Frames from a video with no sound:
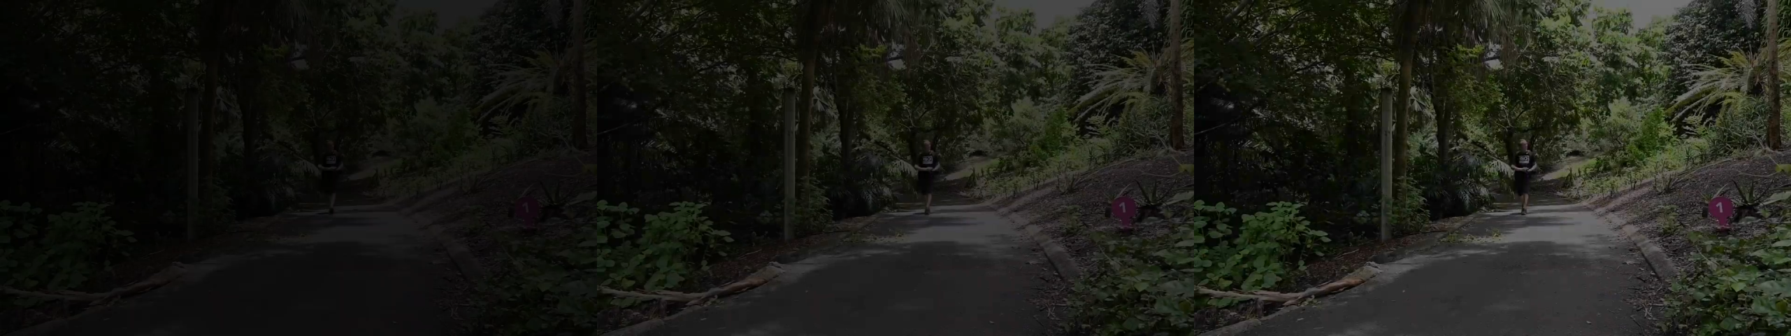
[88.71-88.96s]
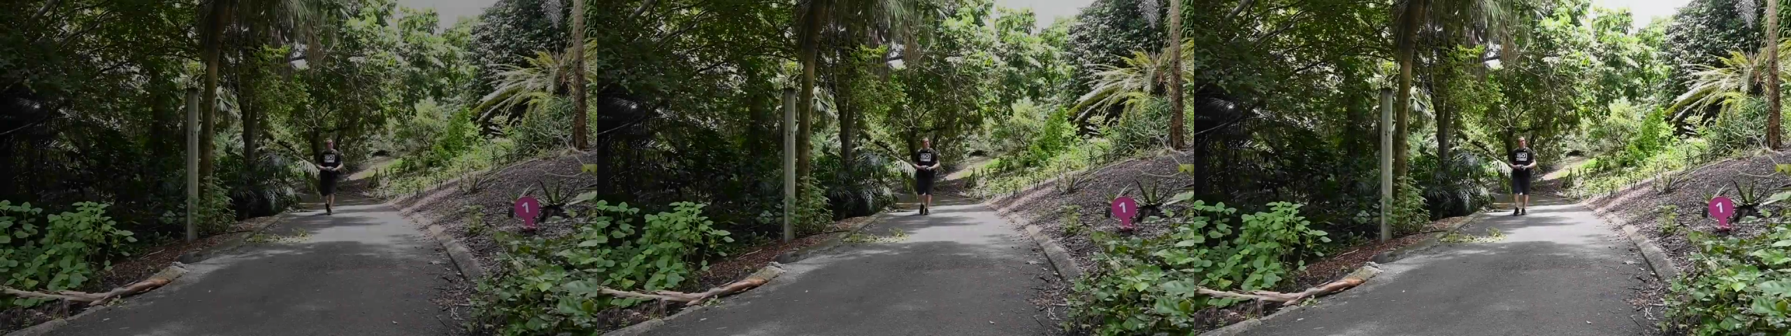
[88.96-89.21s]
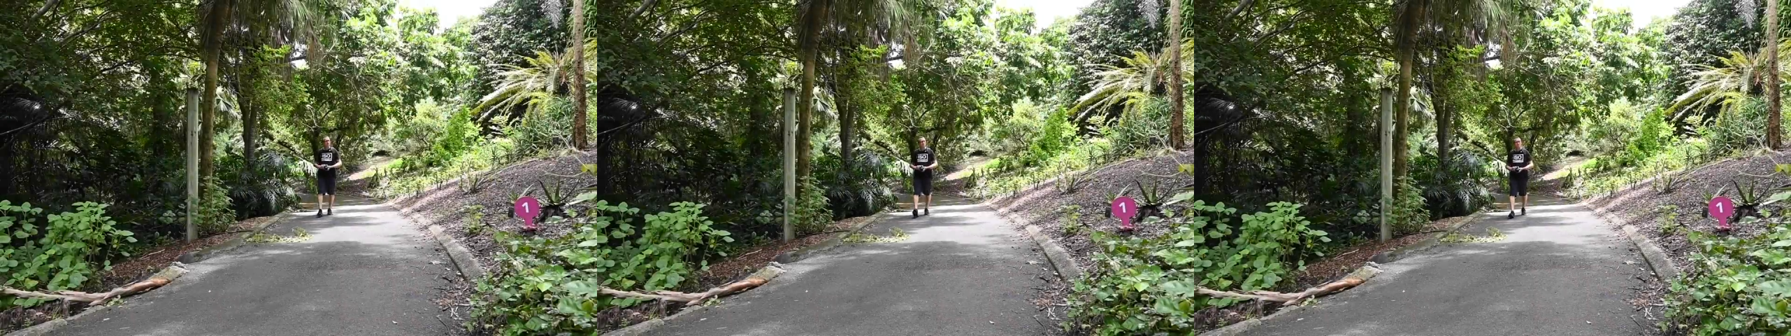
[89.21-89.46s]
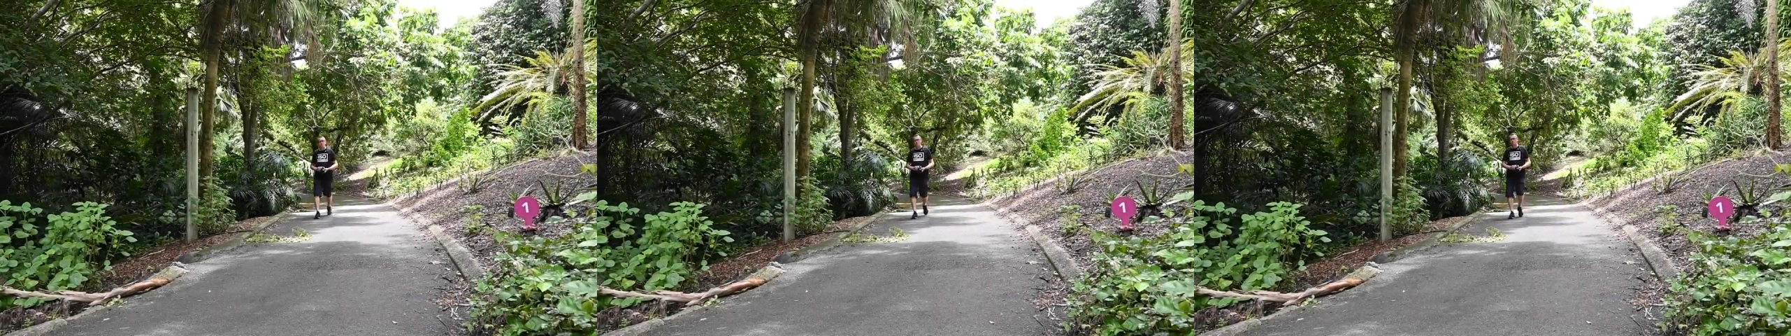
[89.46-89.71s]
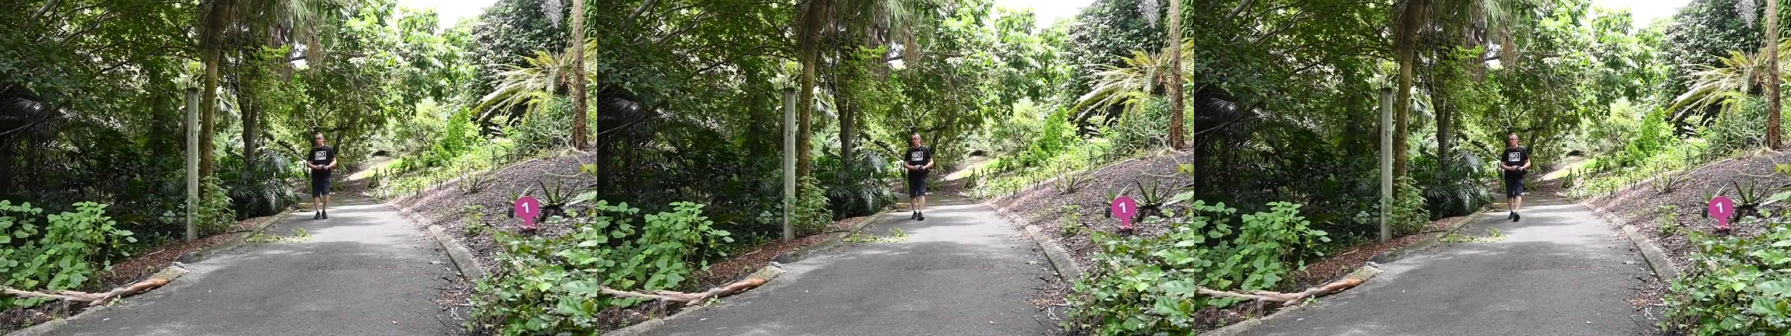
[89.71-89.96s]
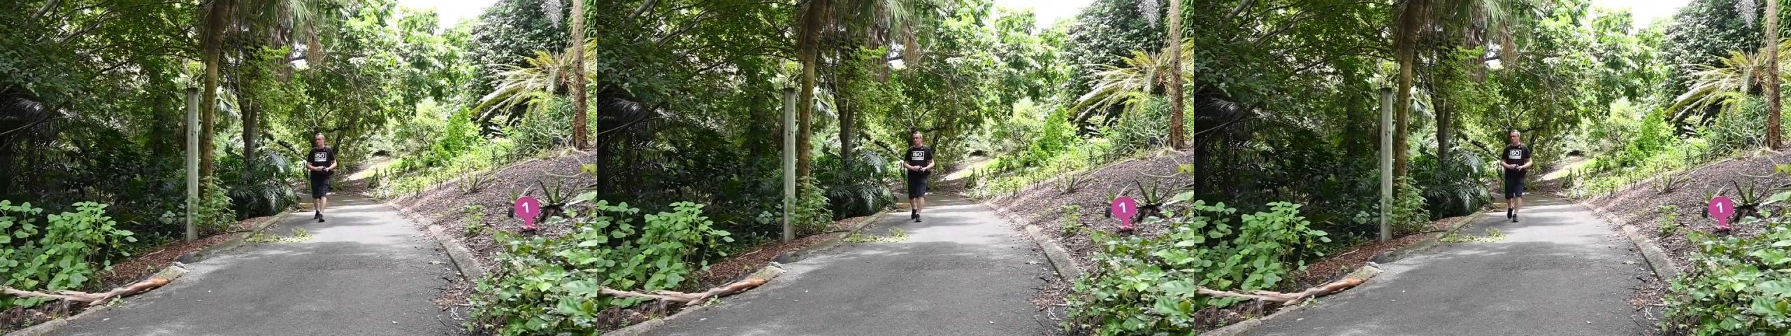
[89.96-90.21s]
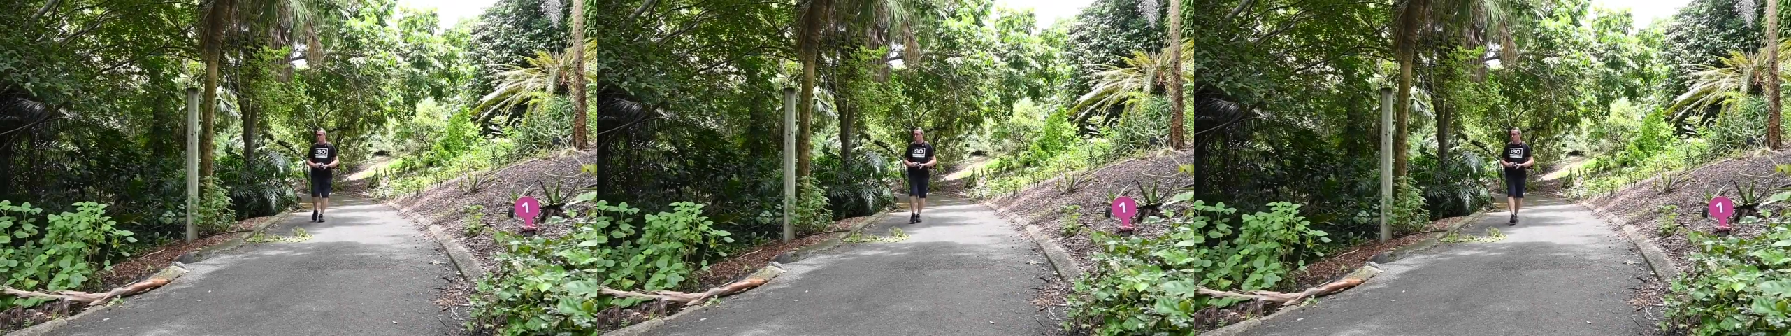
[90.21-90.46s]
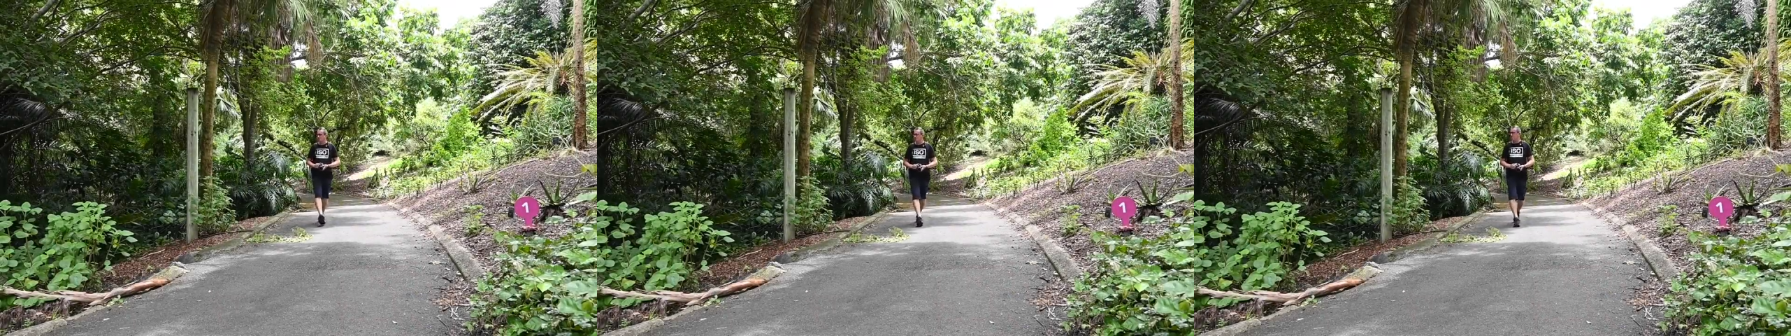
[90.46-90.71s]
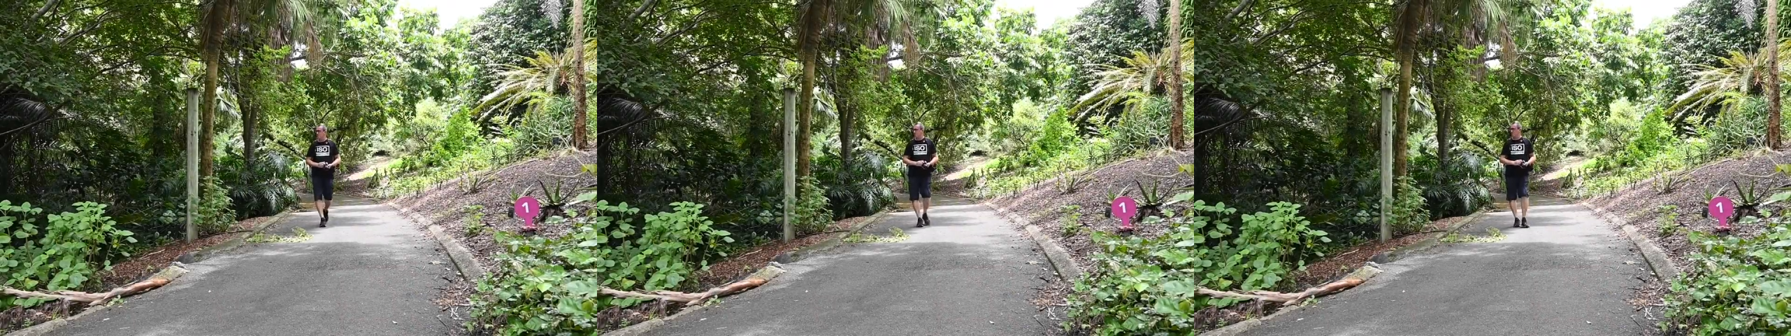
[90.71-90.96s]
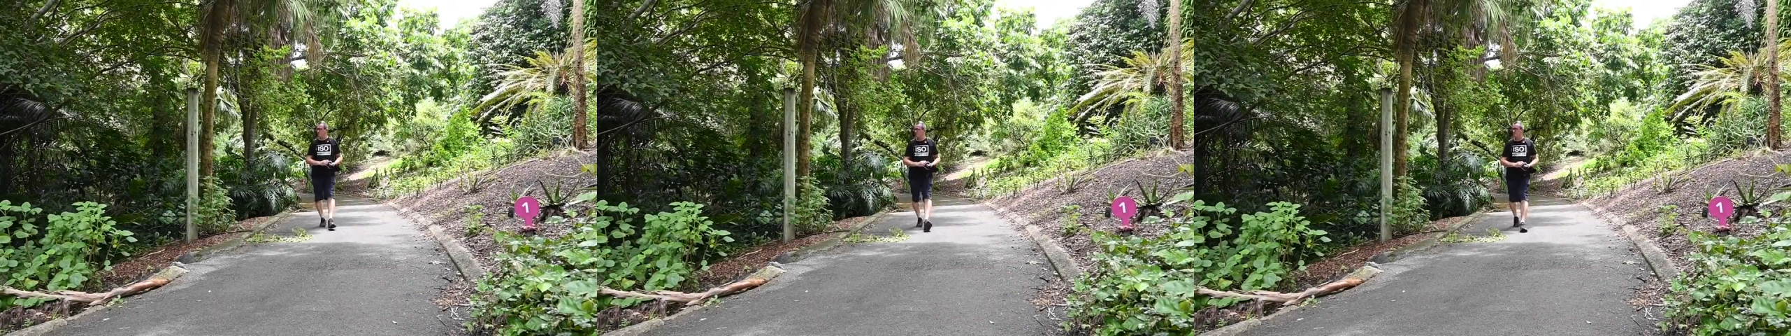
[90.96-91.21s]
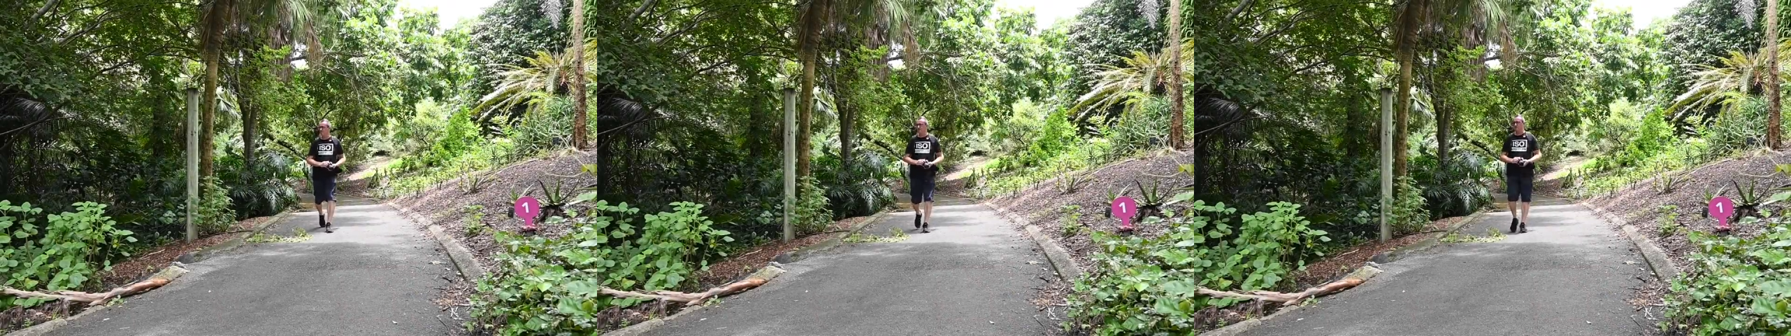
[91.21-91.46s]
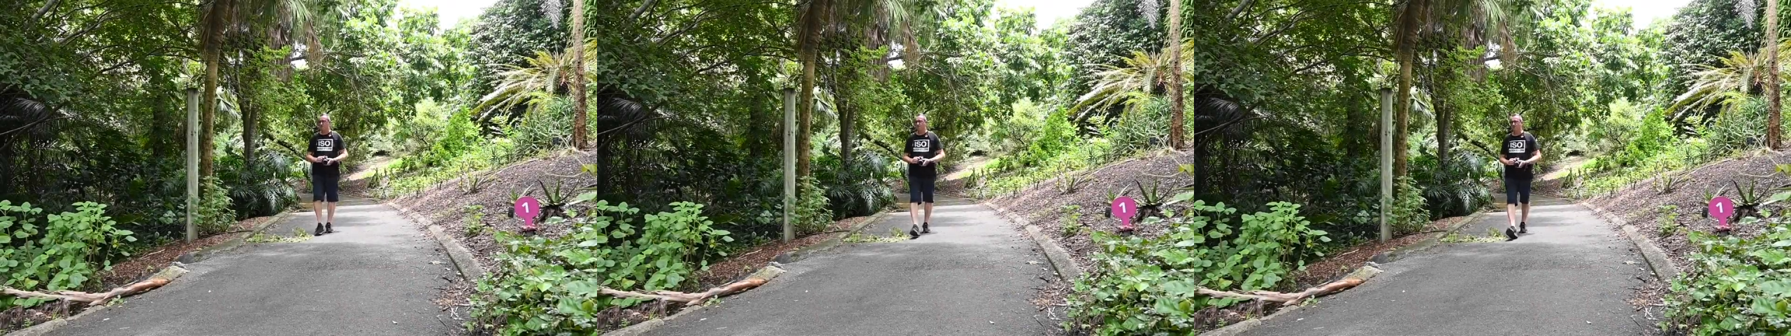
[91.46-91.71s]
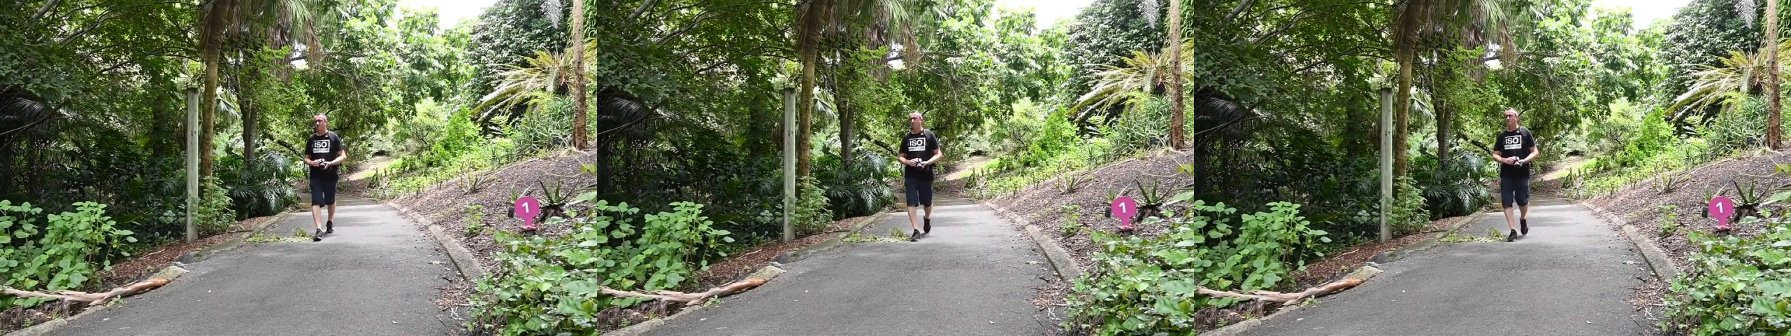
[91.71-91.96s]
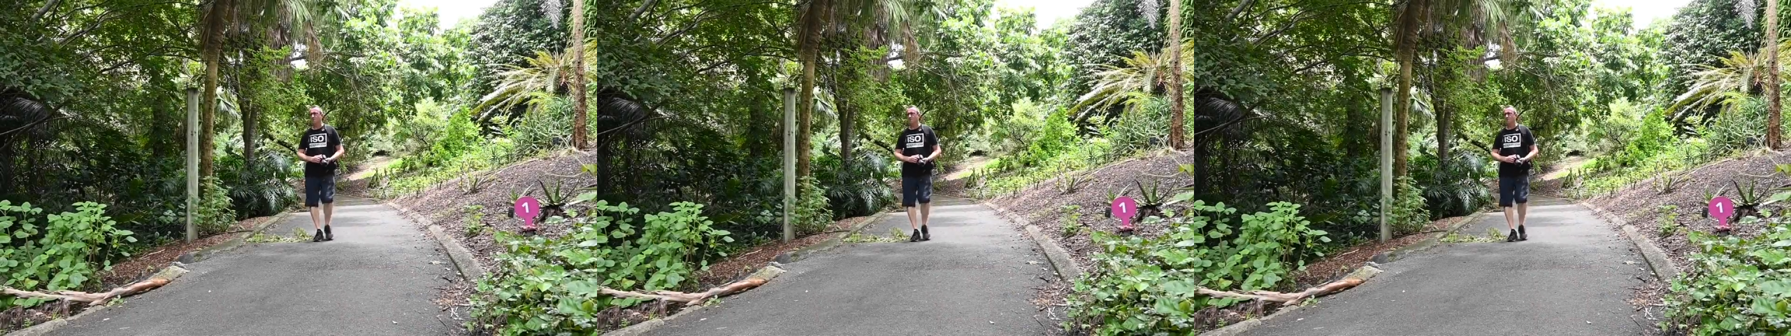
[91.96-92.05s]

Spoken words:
[unreadable: no face in view]